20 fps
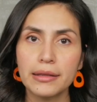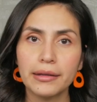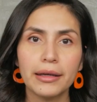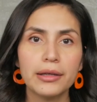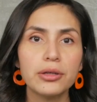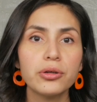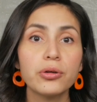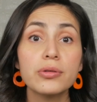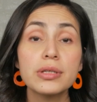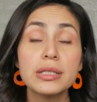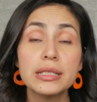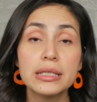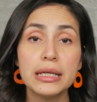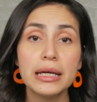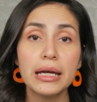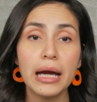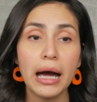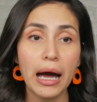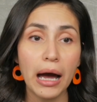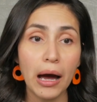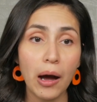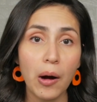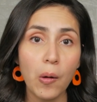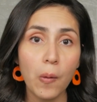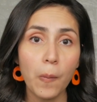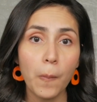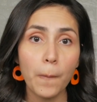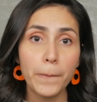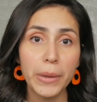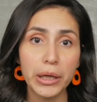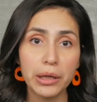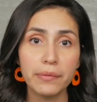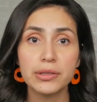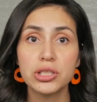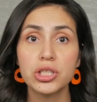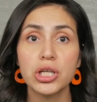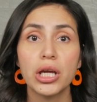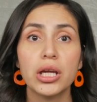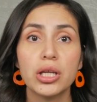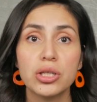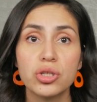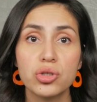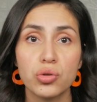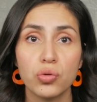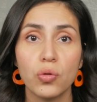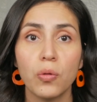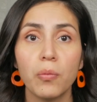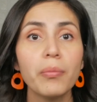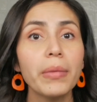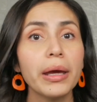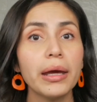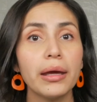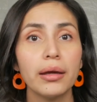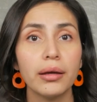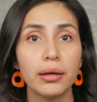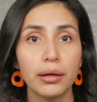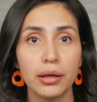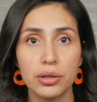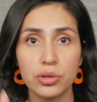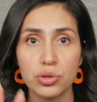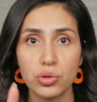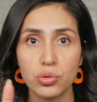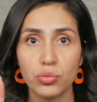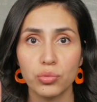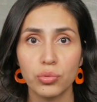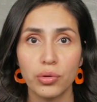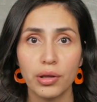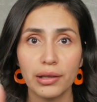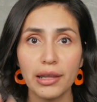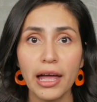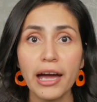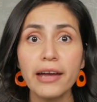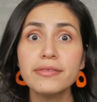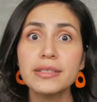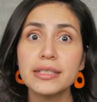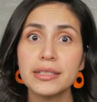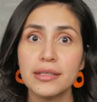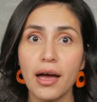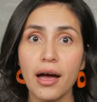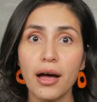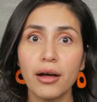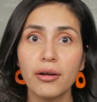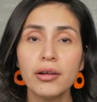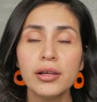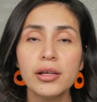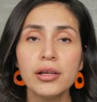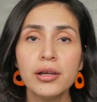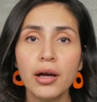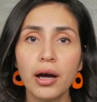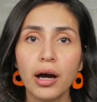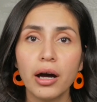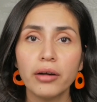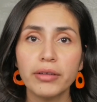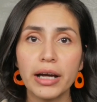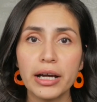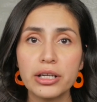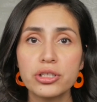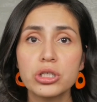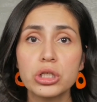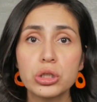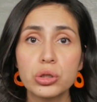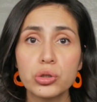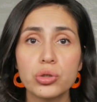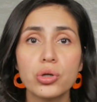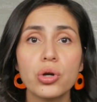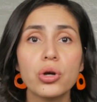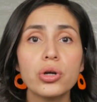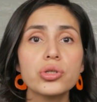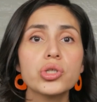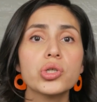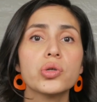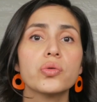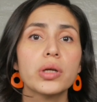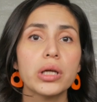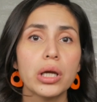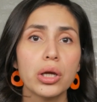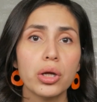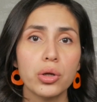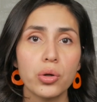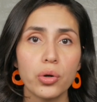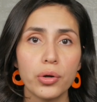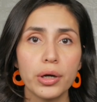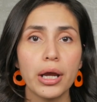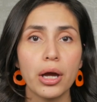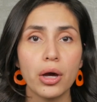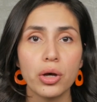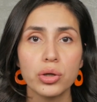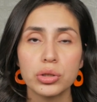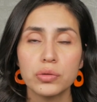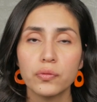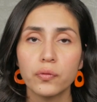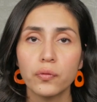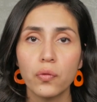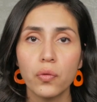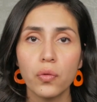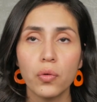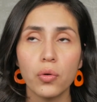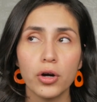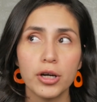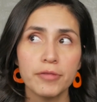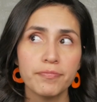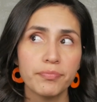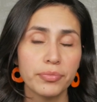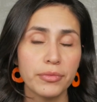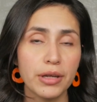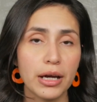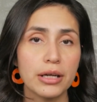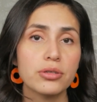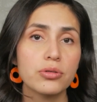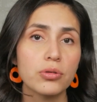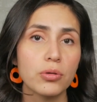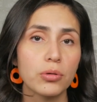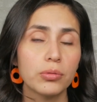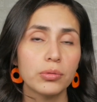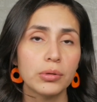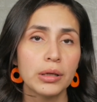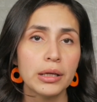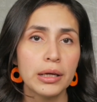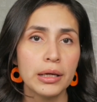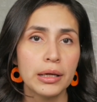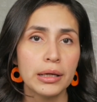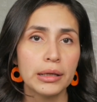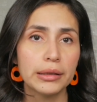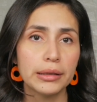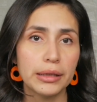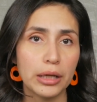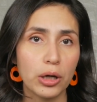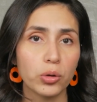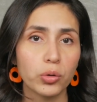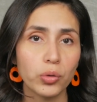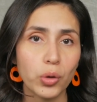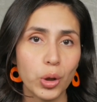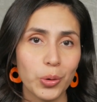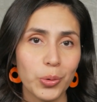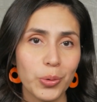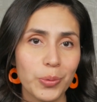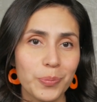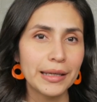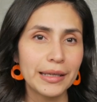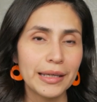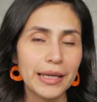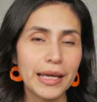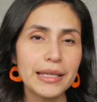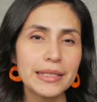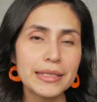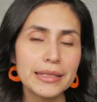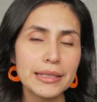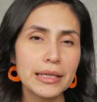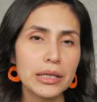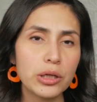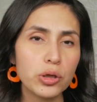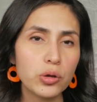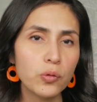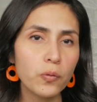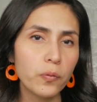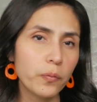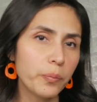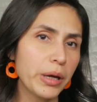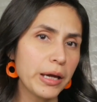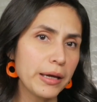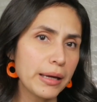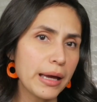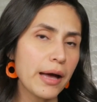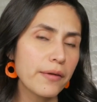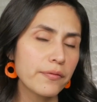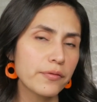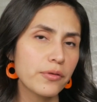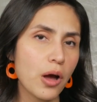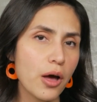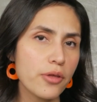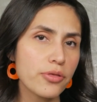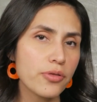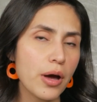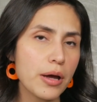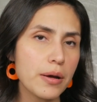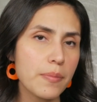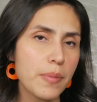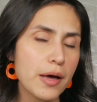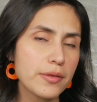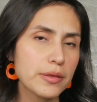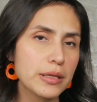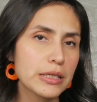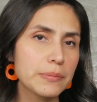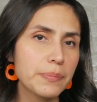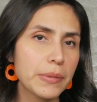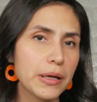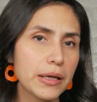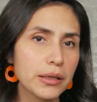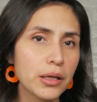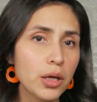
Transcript: then you'll see how big of a change you'll make into the lifestyle of actually nurturing your nails for natural nail growth. Next thing, you may have not thought about this, but